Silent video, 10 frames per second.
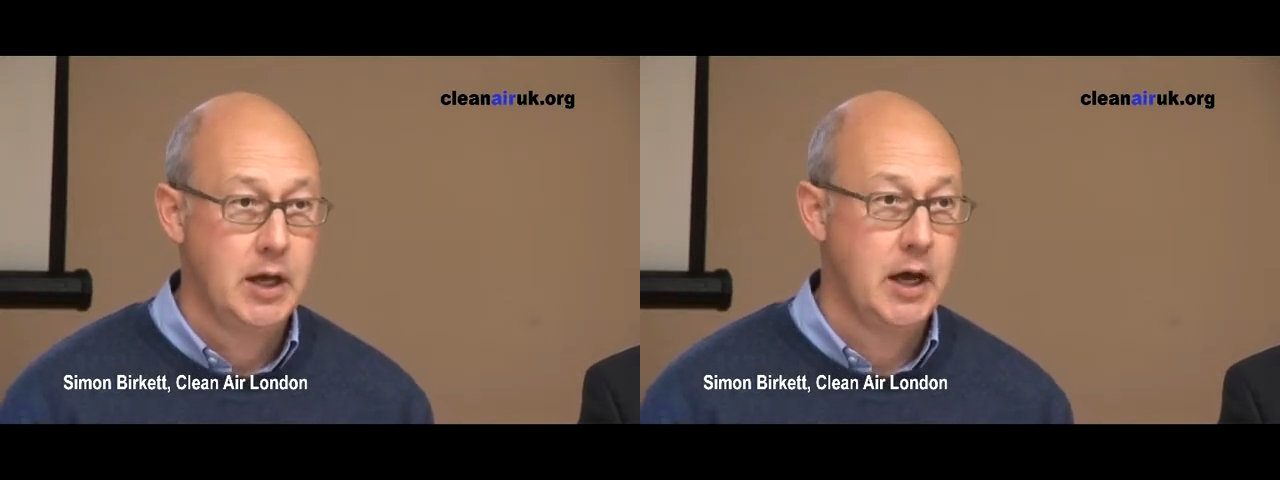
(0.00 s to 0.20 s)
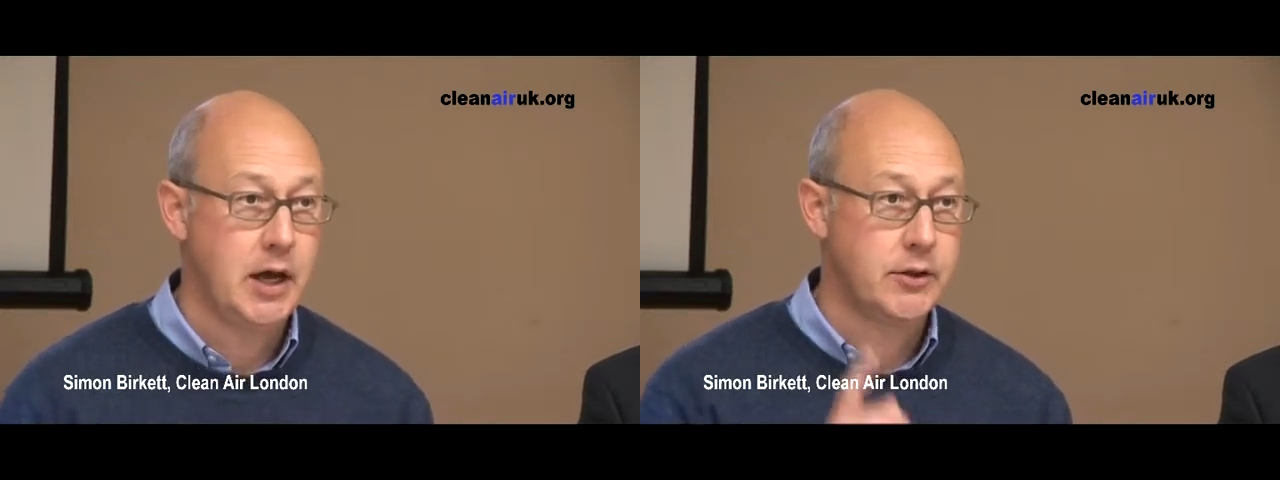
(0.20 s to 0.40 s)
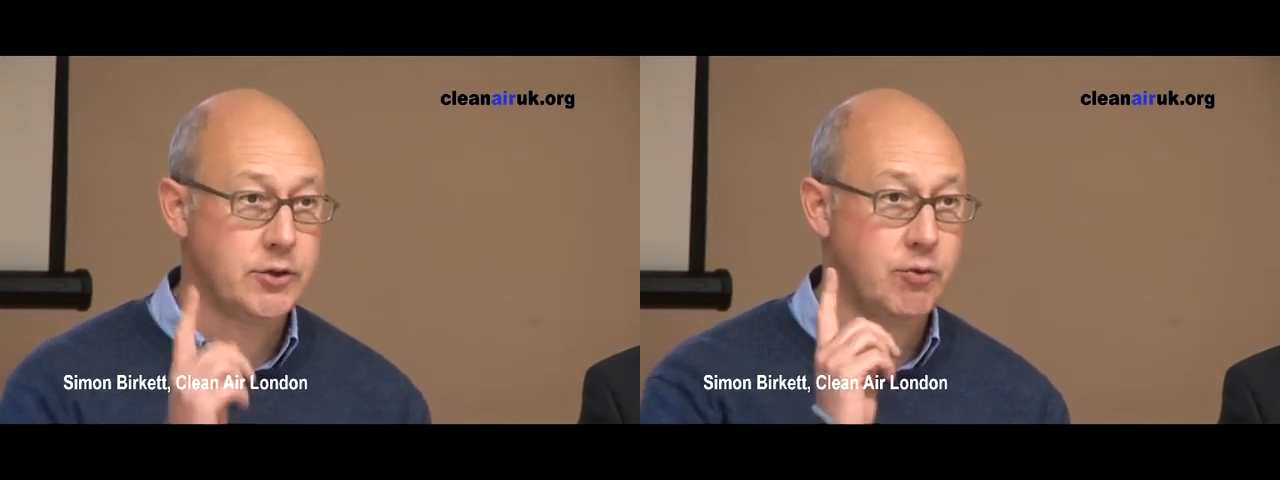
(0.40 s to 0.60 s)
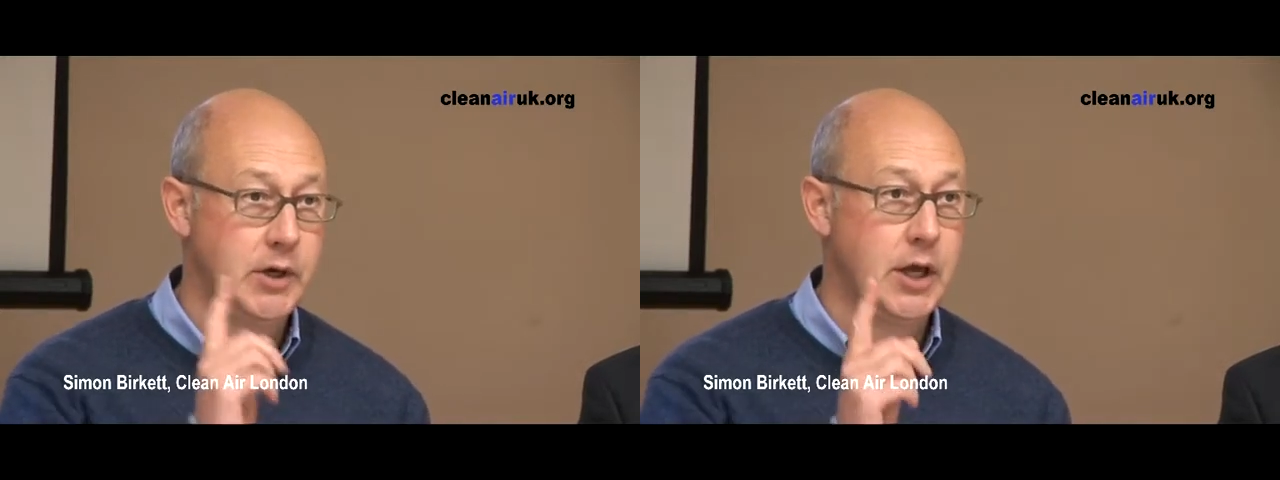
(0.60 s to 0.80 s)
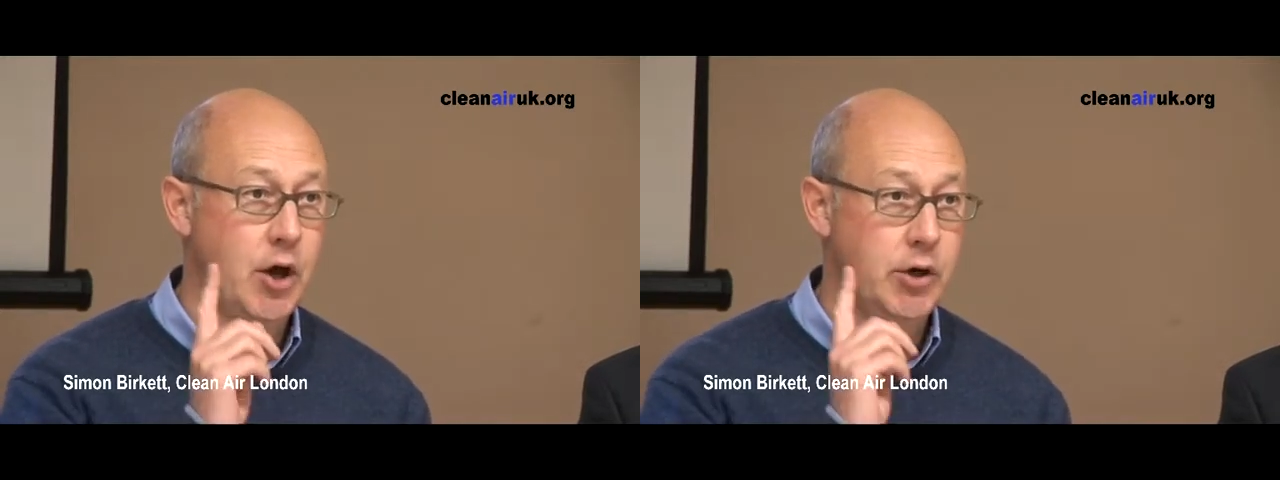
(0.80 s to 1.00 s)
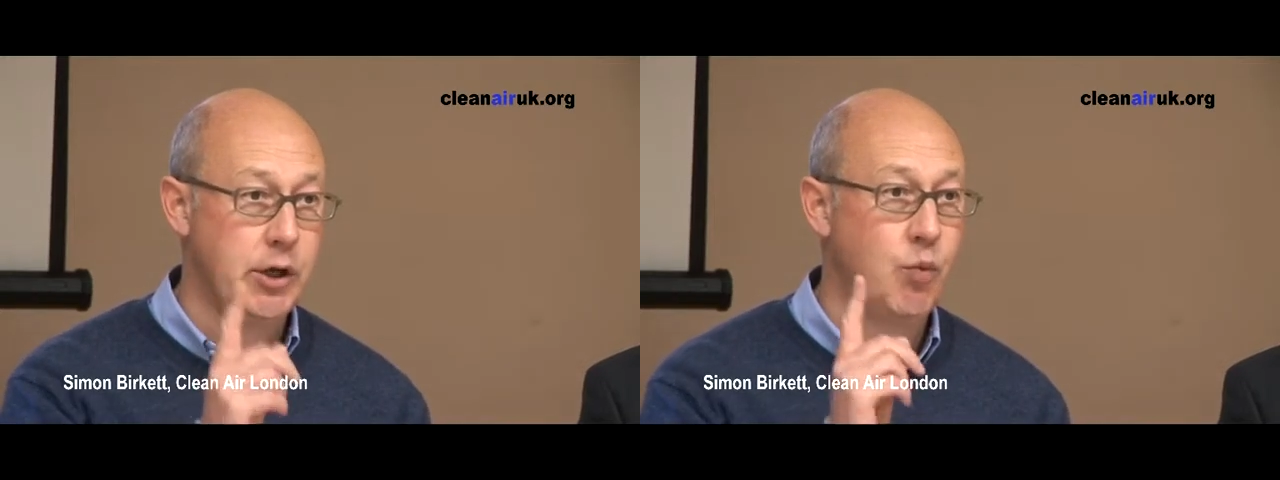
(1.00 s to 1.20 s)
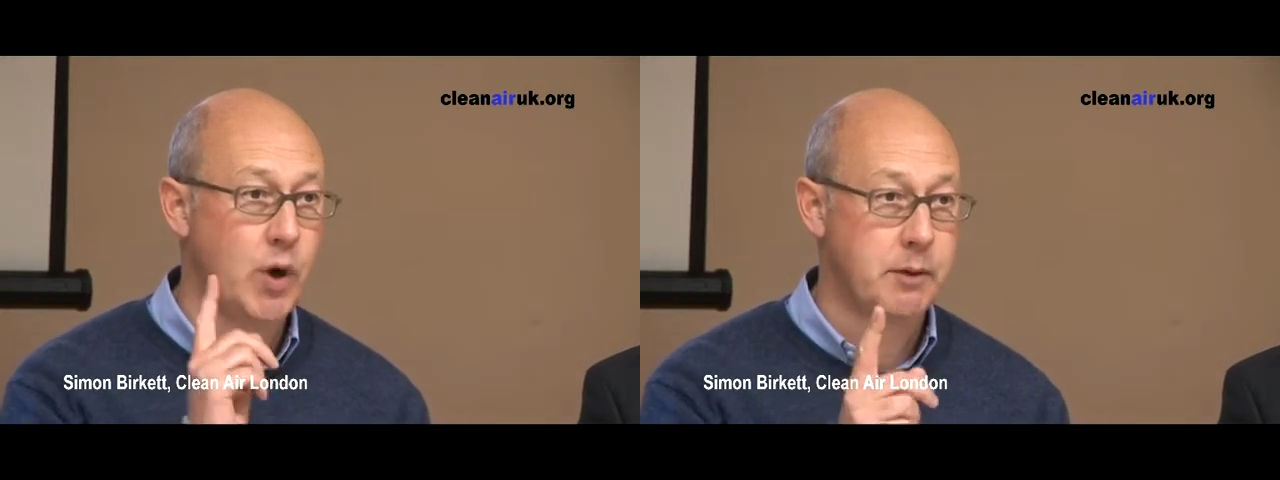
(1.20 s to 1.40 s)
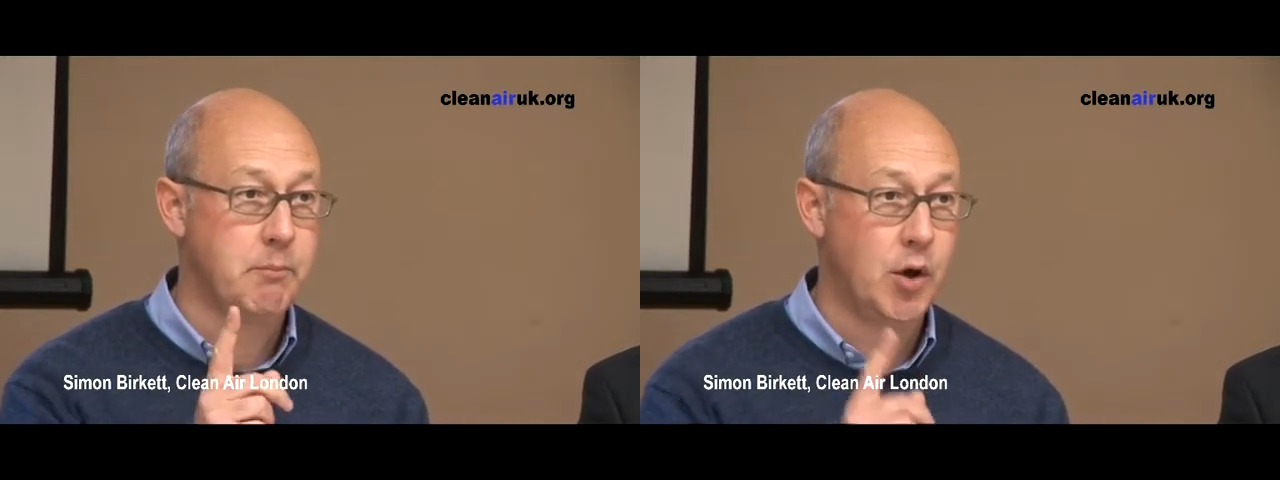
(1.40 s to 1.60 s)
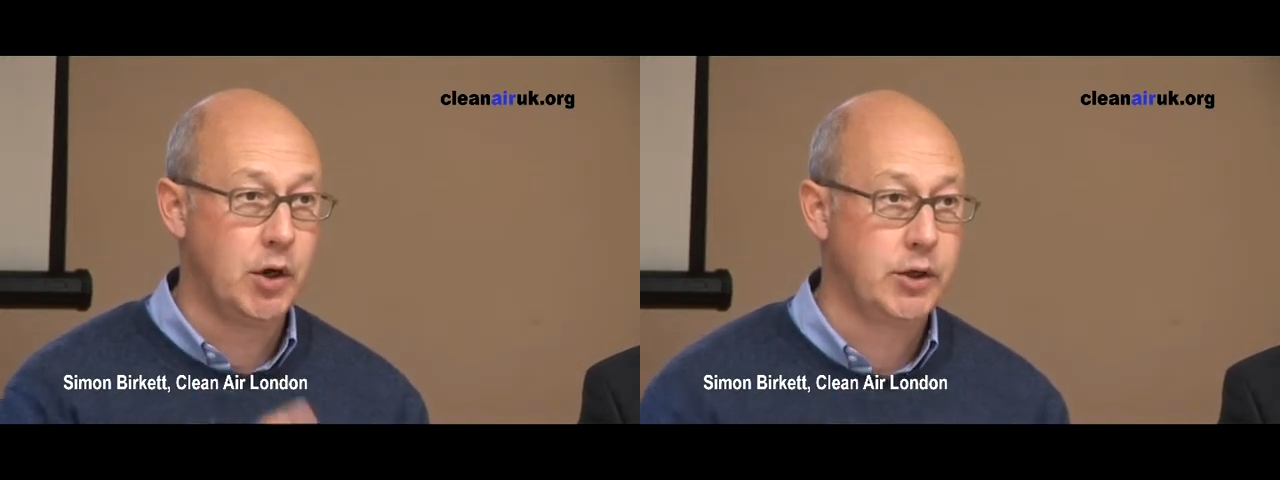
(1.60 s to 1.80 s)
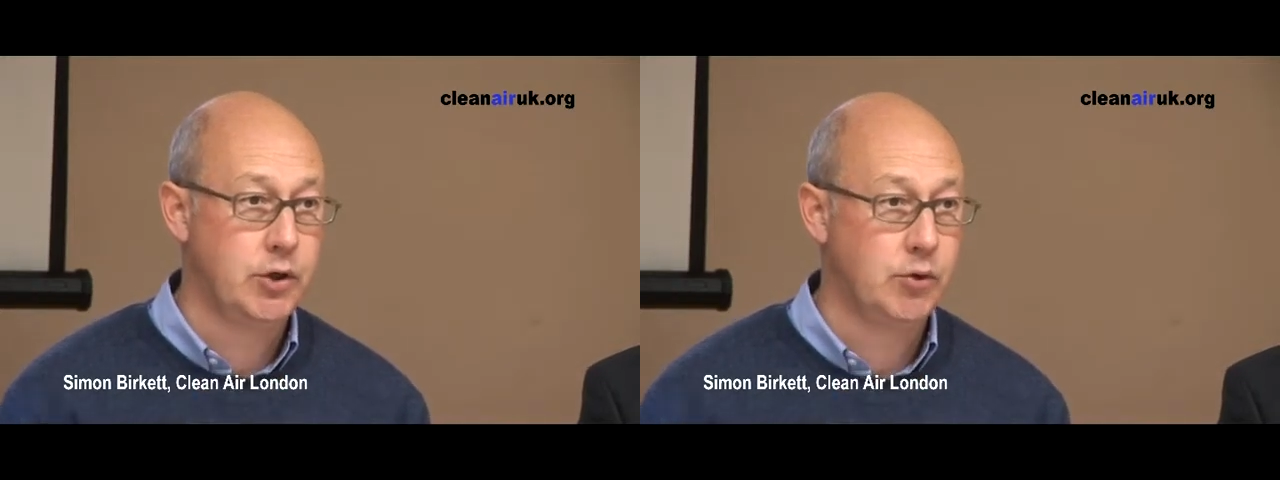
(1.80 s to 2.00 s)
uh, there's really only one
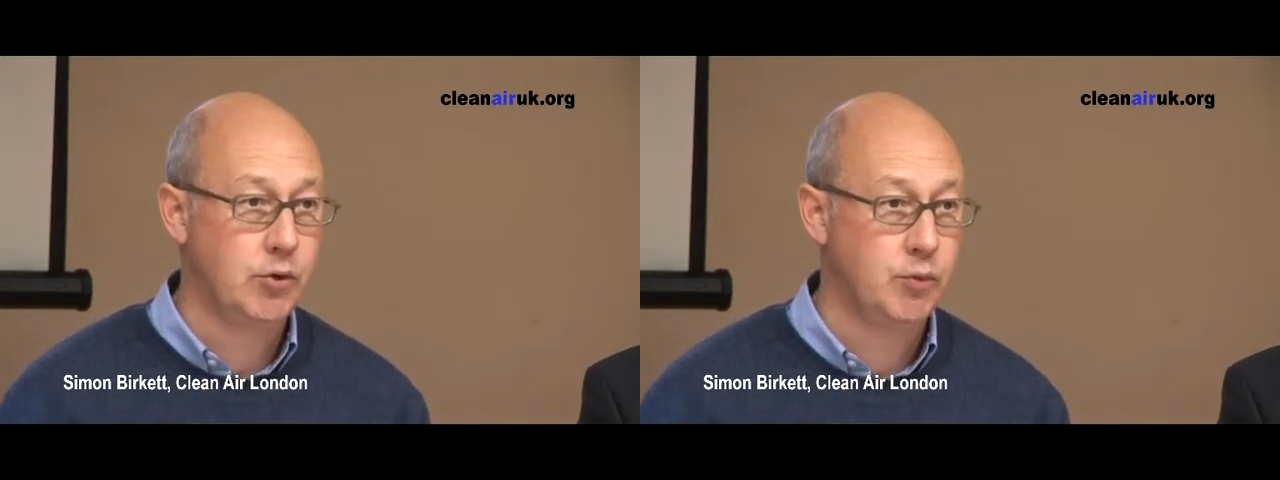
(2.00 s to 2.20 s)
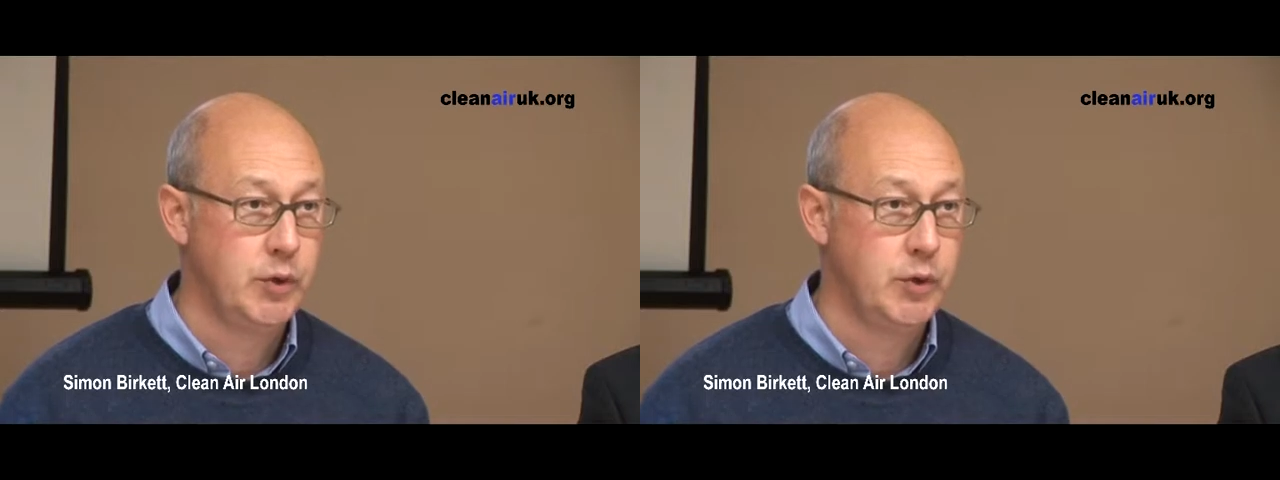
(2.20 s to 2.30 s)
molecule